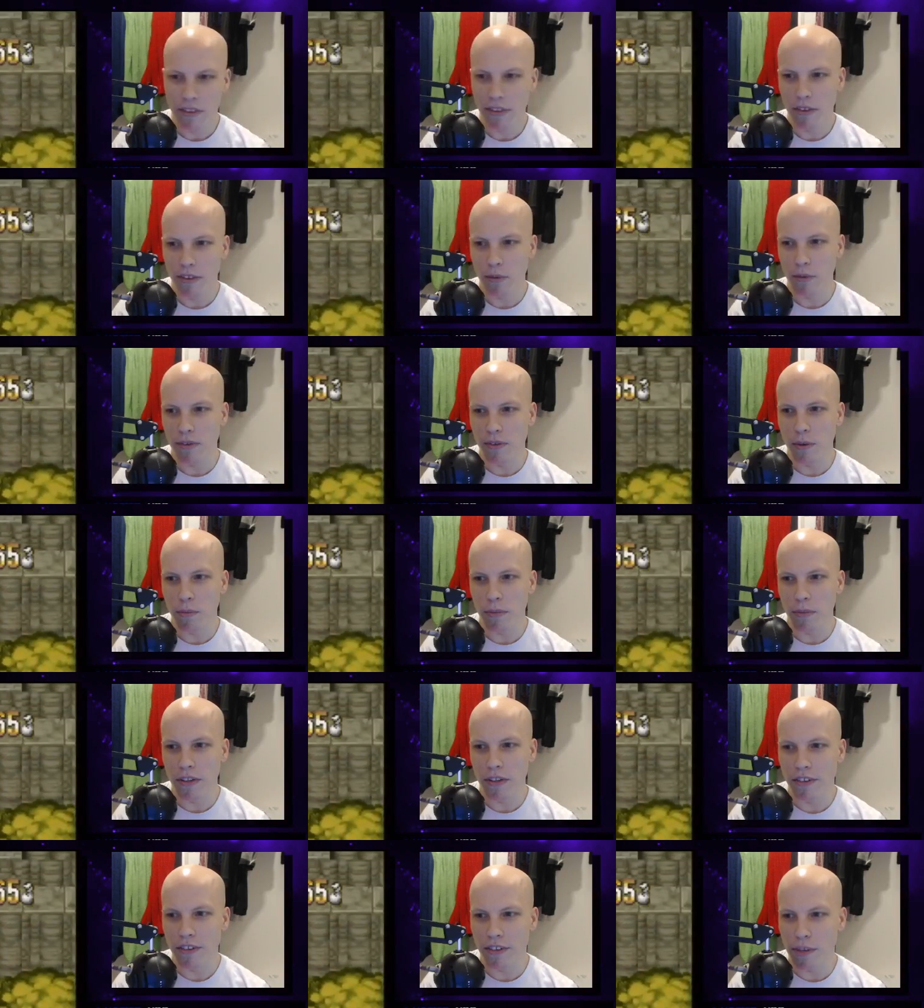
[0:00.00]
What's up,
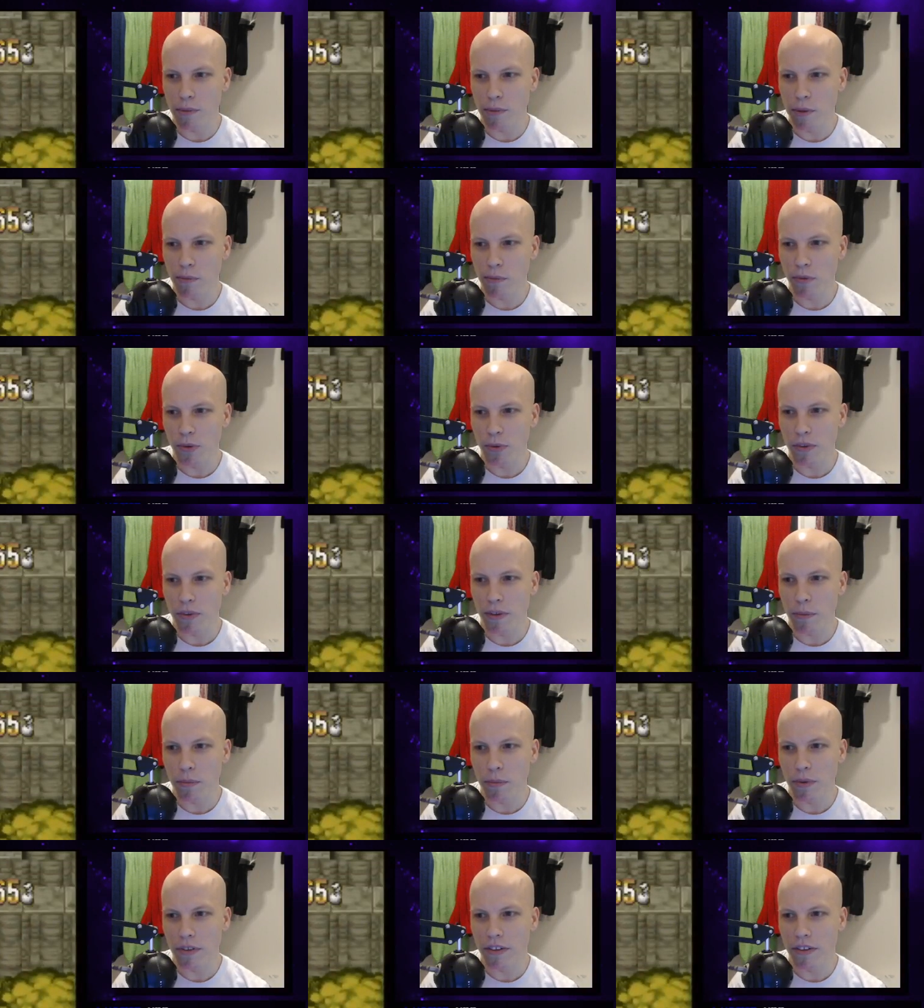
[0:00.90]
Alundra MM? What's
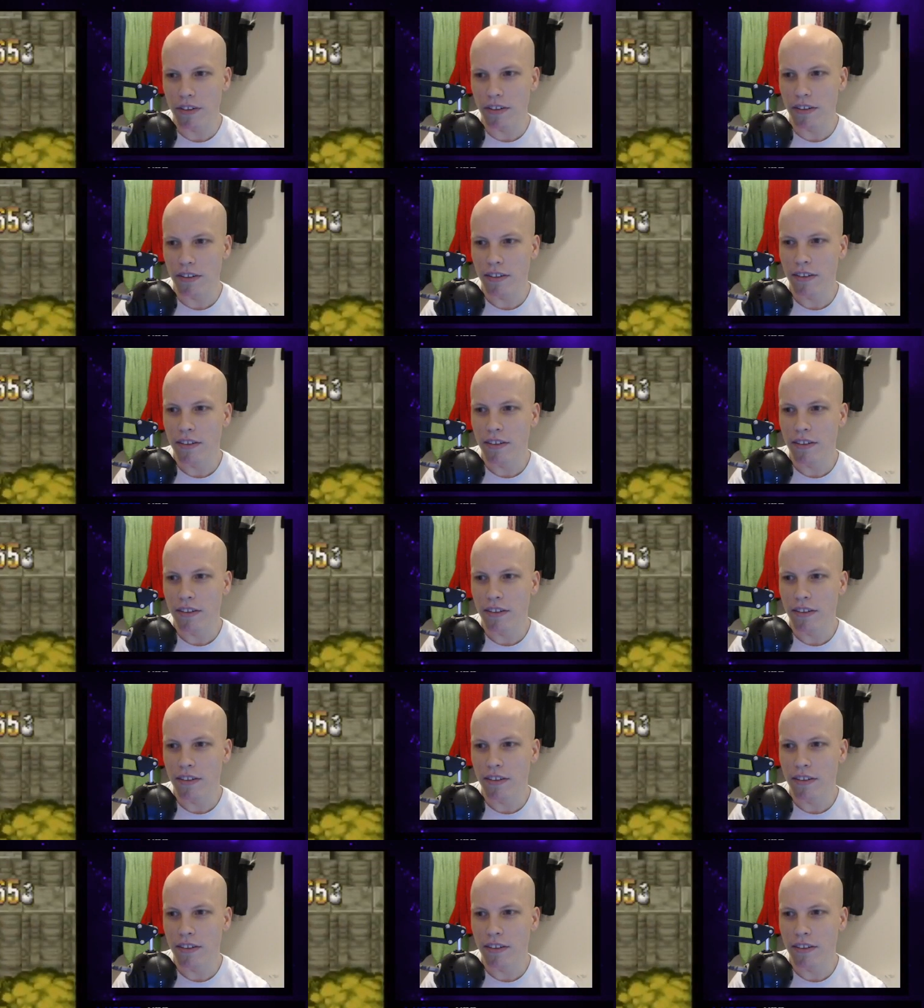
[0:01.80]
up,